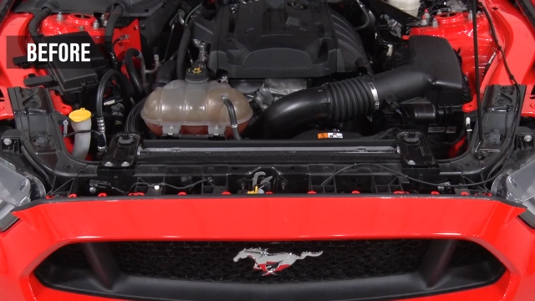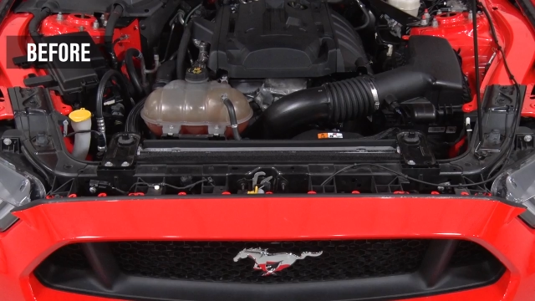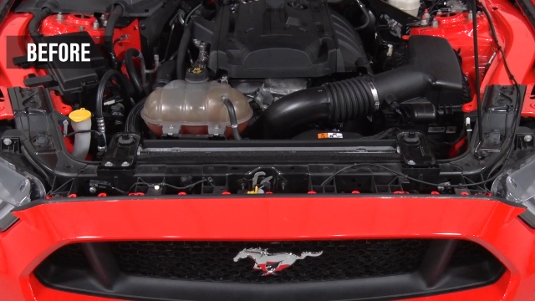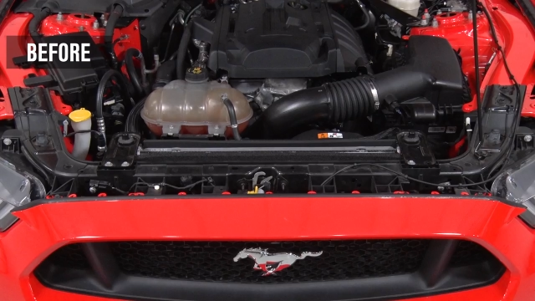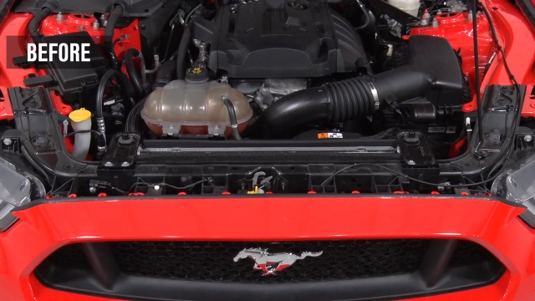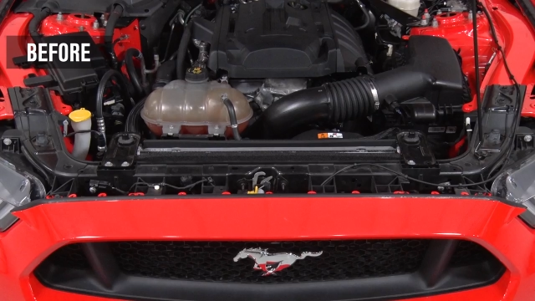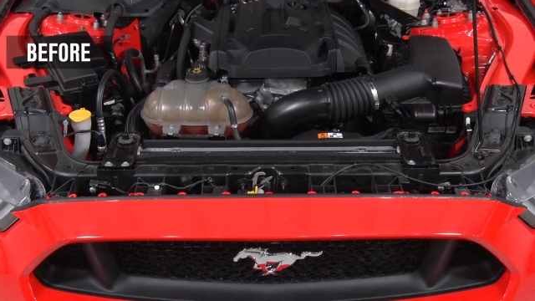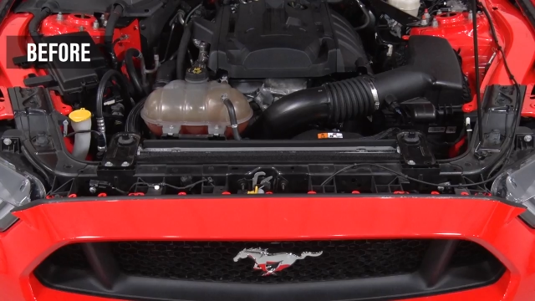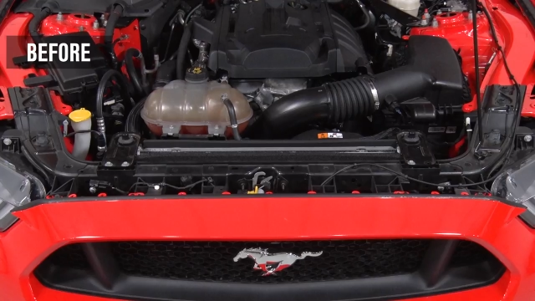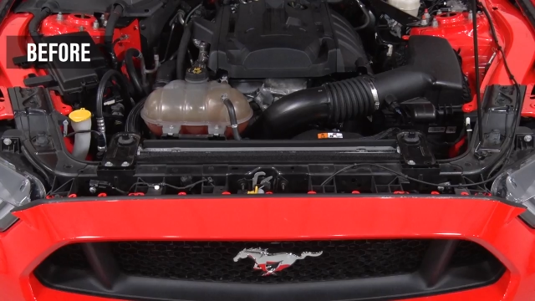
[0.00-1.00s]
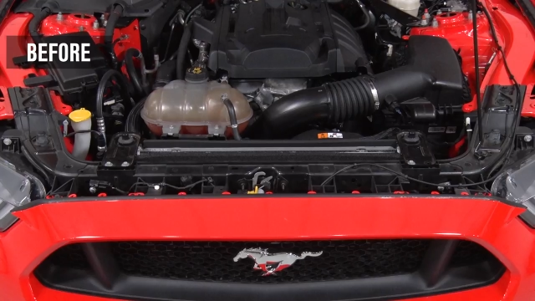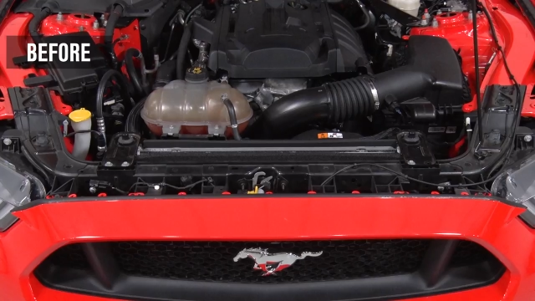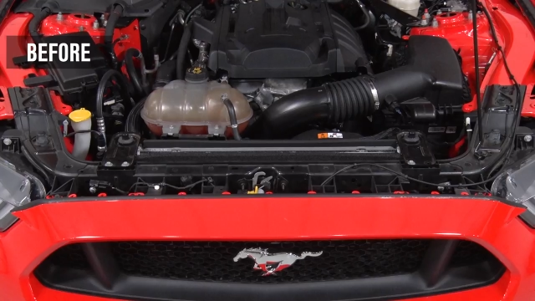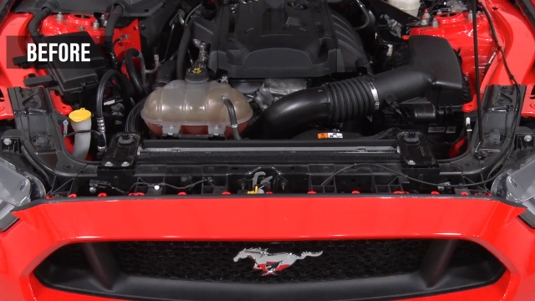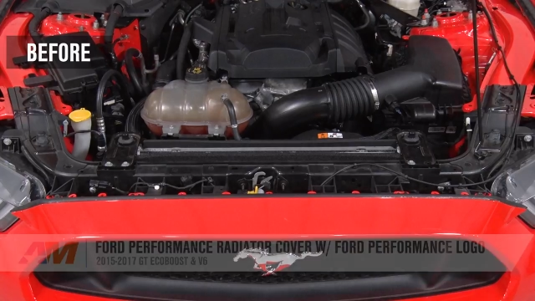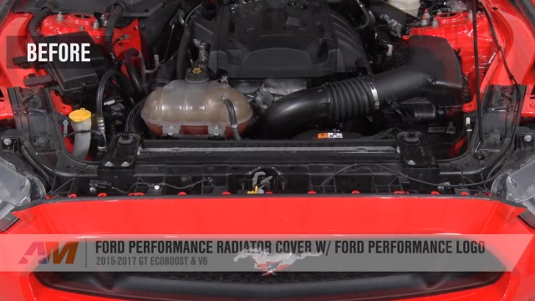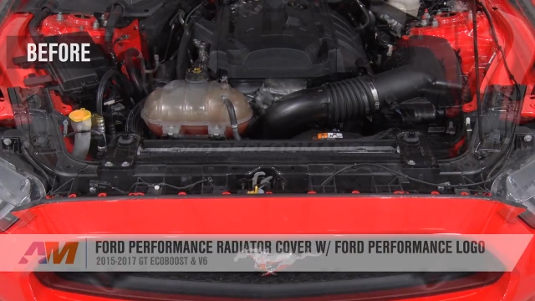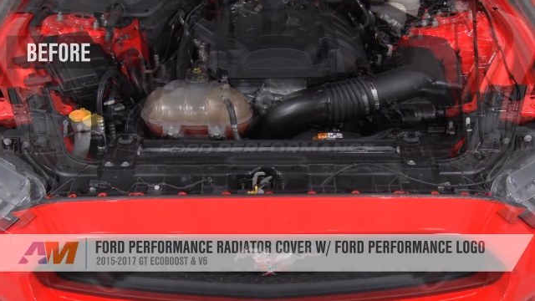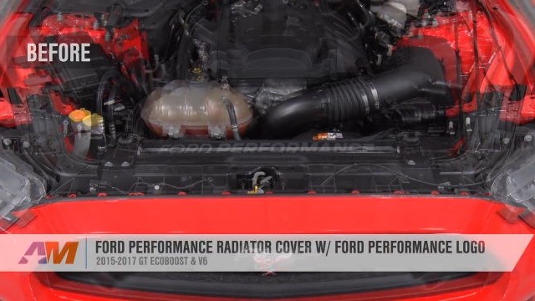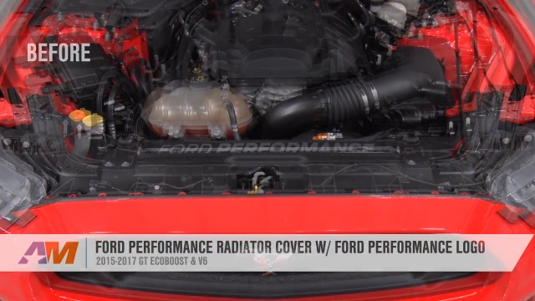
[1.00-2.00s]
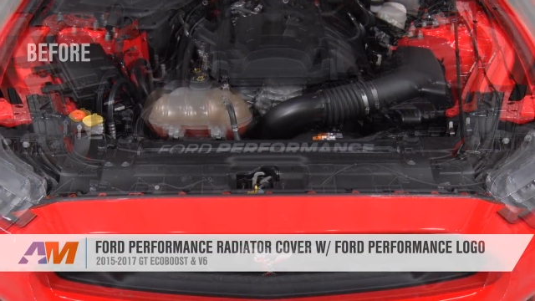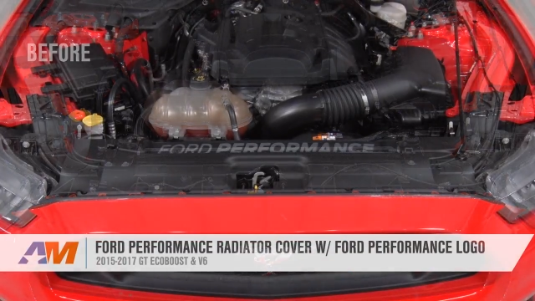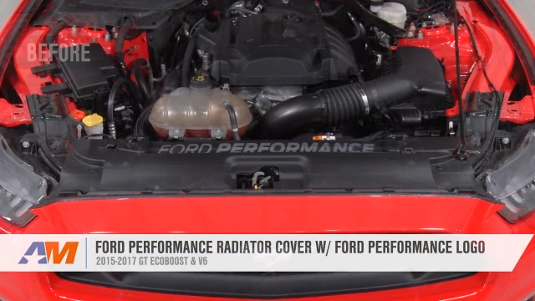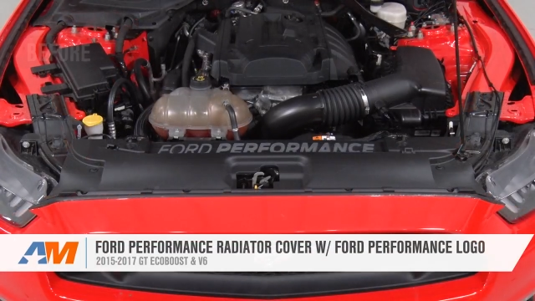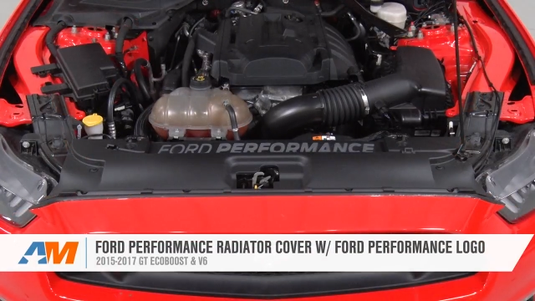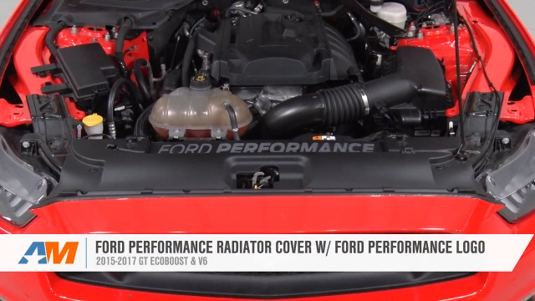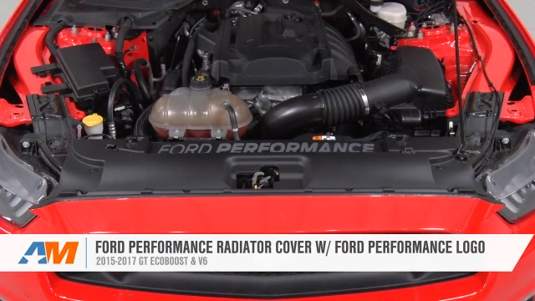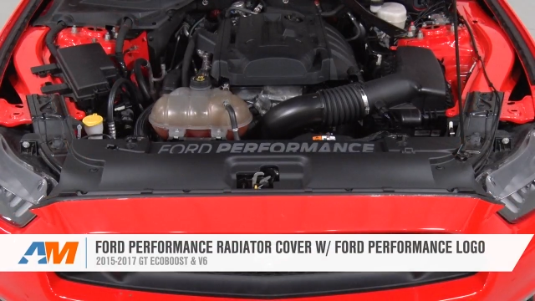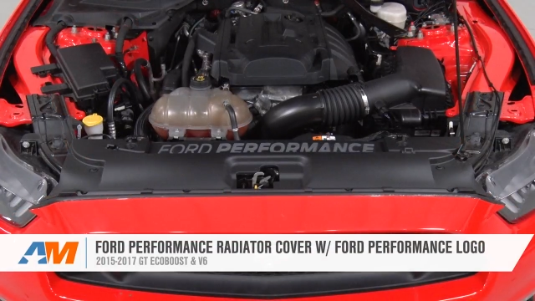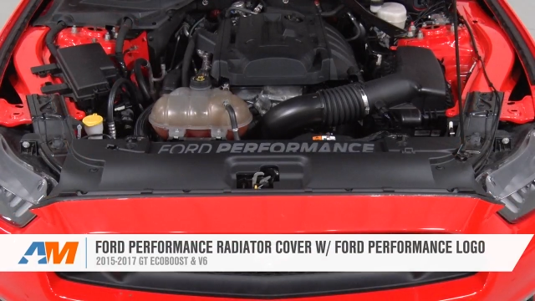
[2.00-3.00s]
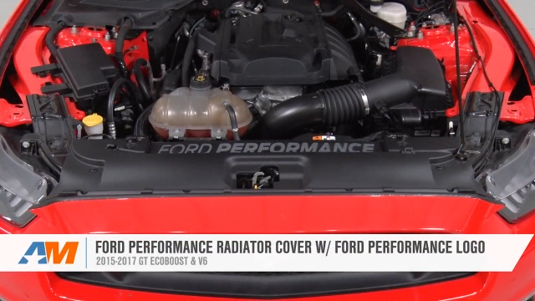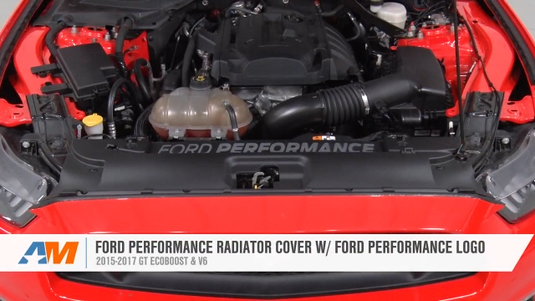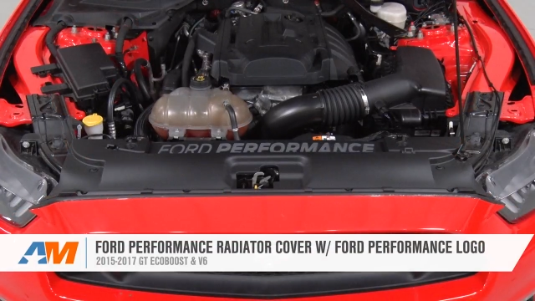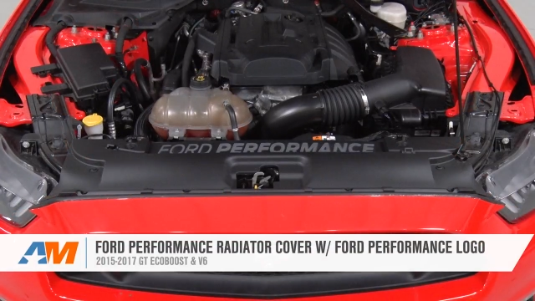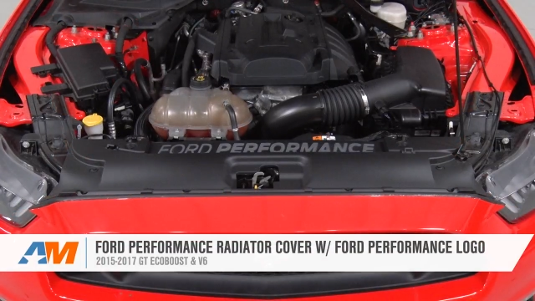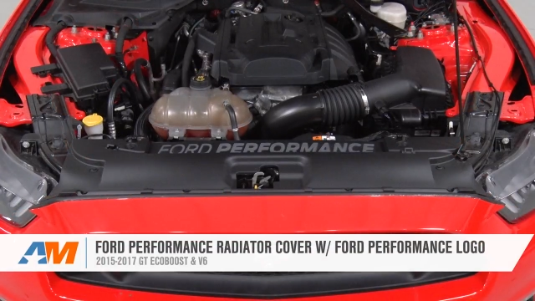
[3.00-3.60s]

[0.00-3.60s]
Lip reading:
Nobody's mouth can be seen.